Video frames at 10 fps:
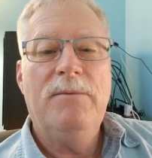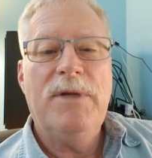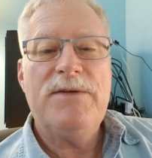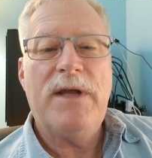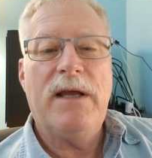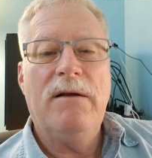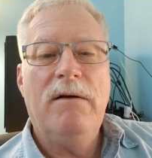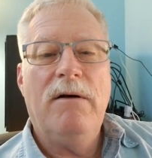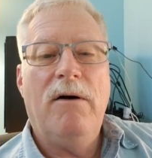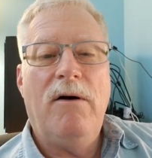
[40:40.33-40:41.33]
Mustang,
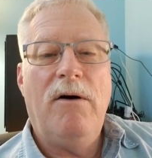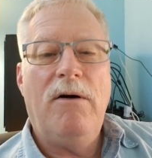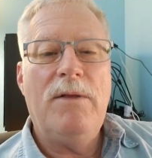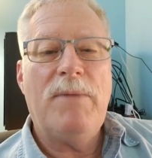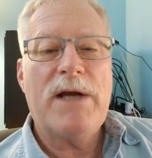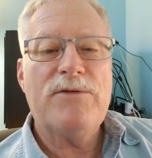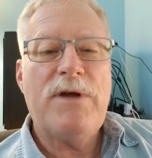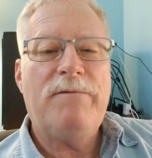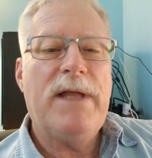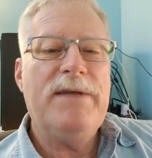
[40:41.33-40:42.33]
all in
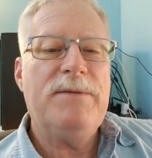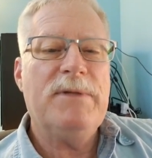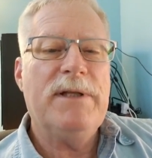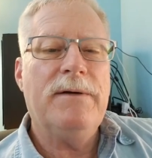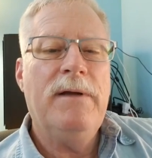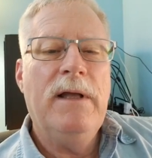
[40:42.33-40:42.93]
Microsoft Flight Simulator.